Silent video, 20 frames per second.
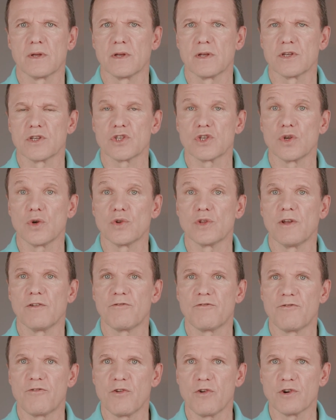So the
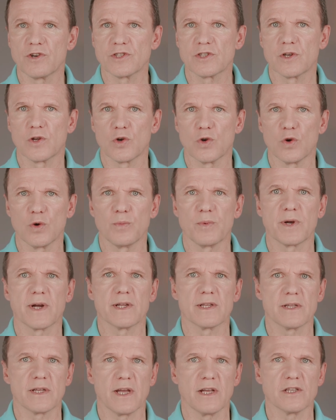first group
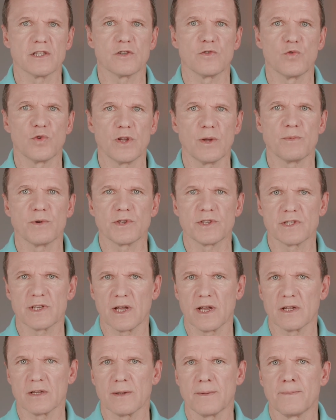contains
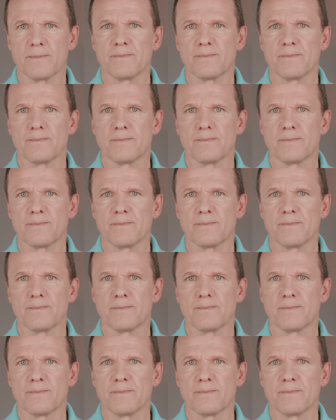20%